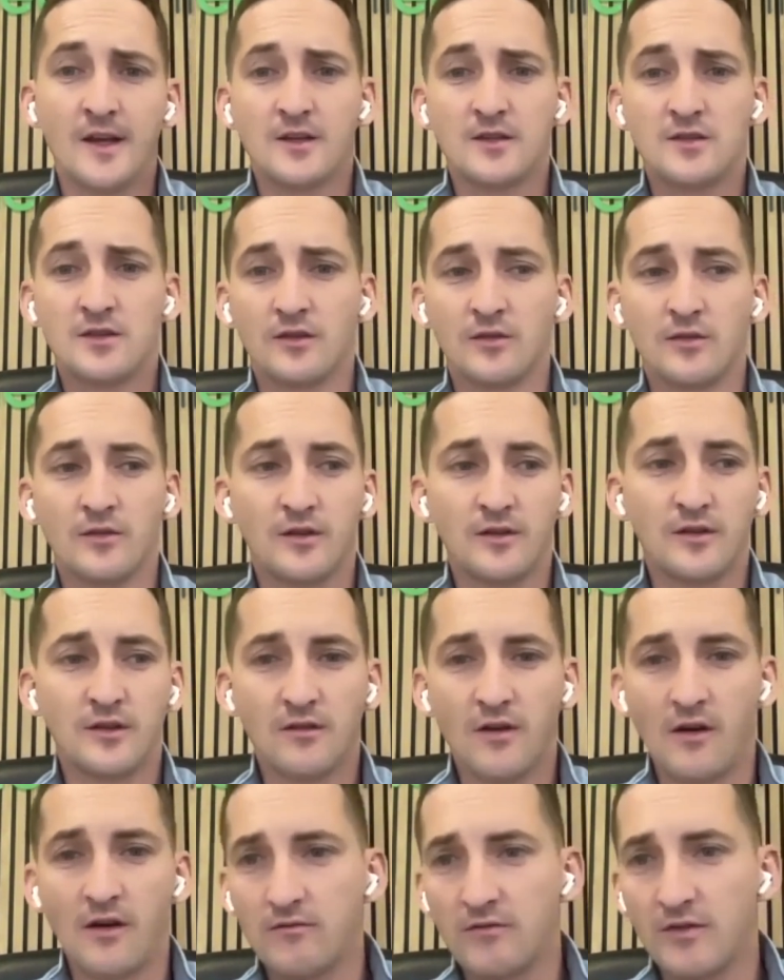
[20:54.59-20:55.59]
So
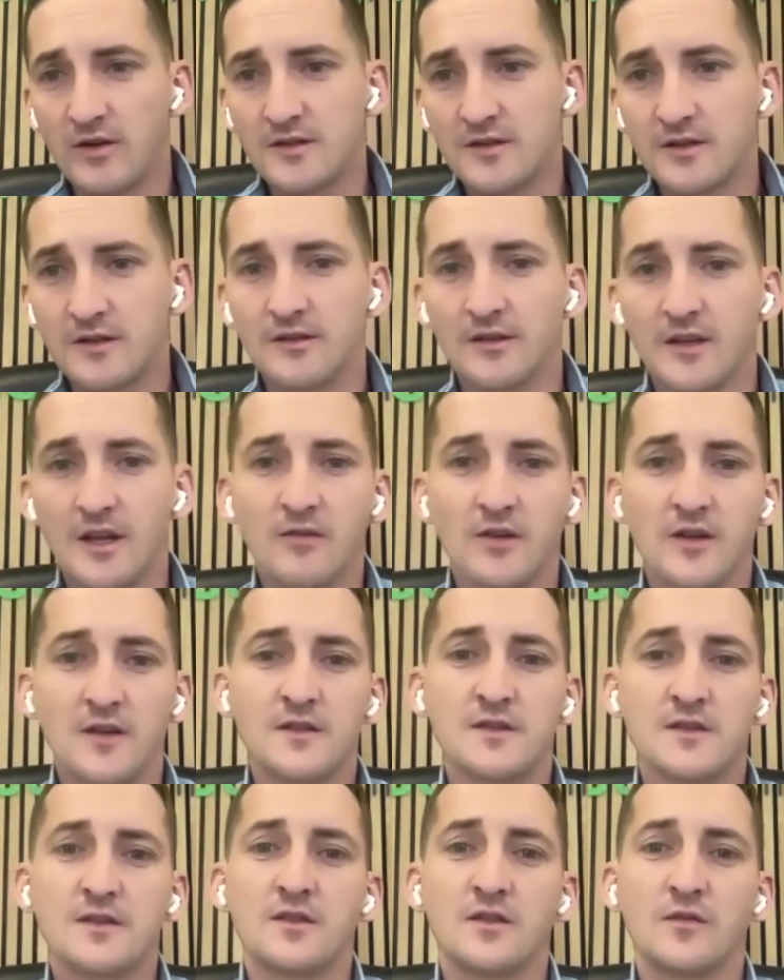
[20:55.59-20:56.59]
there are risk
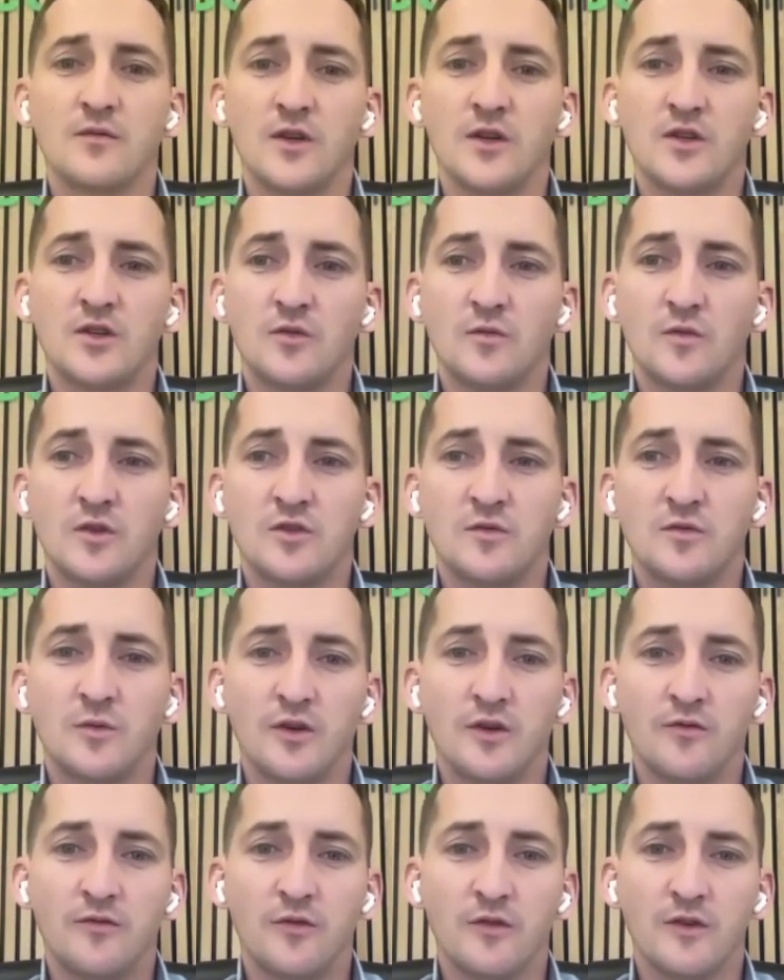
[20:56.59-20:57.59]
levels which
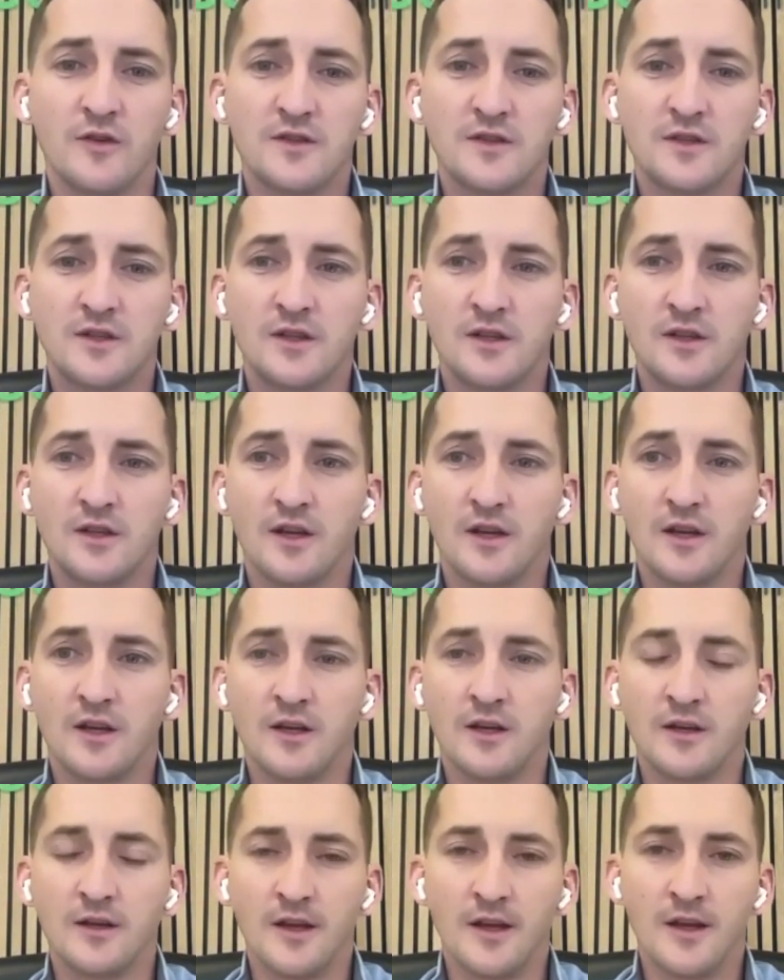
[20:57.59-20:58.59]
we foresee,
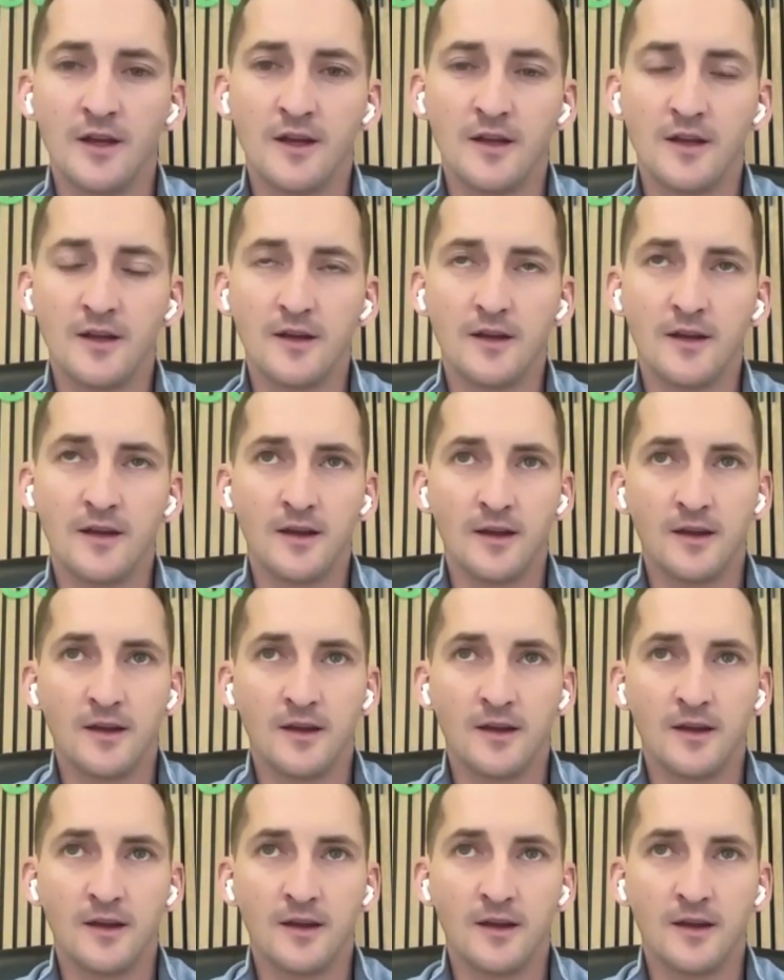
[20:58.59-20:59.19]
and